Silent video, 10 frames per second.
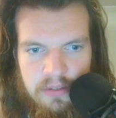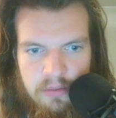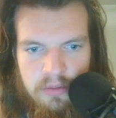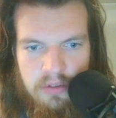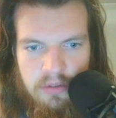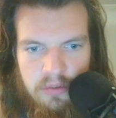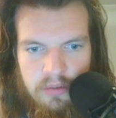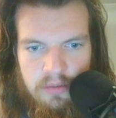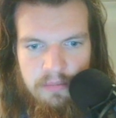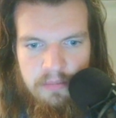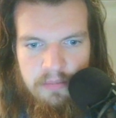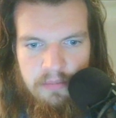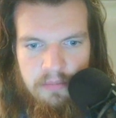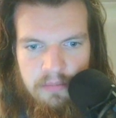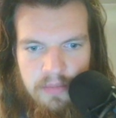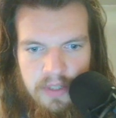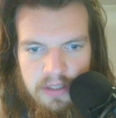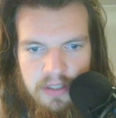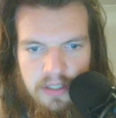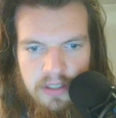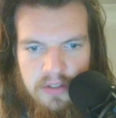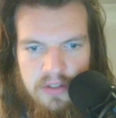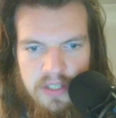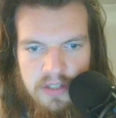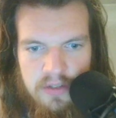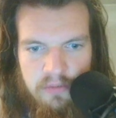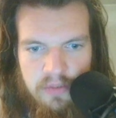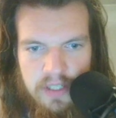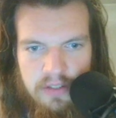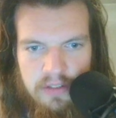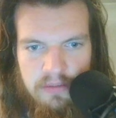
Whoa, melting, see some red.